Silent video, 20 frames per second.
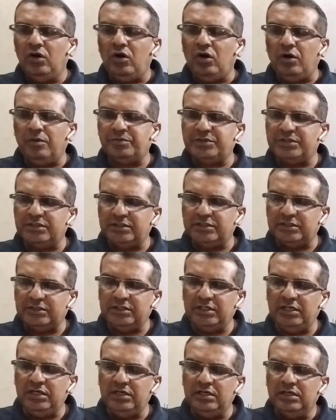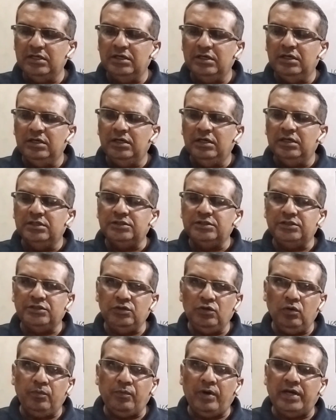Option C,
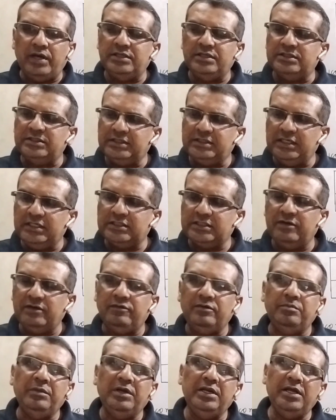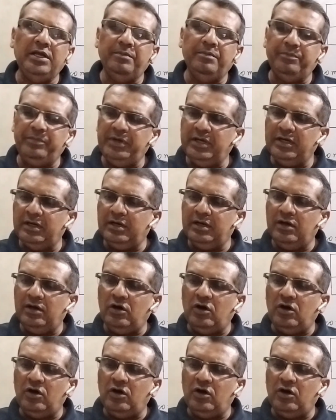0.67 milliampere.